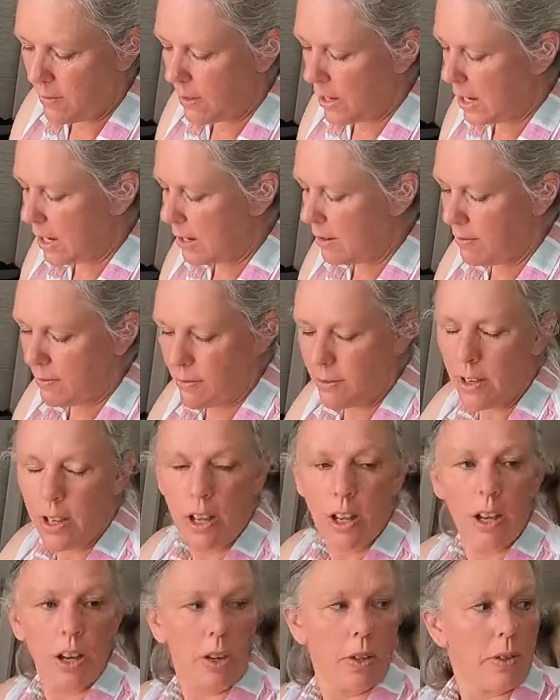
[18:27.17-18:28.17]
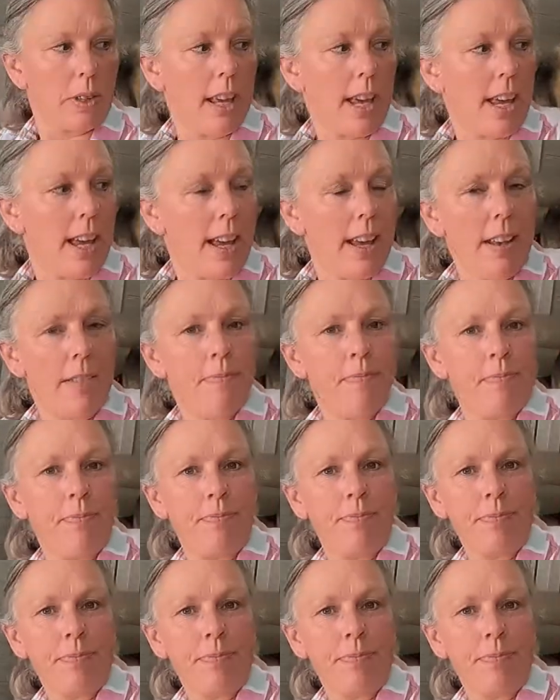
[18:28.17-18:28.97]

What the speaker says: 5. Okay.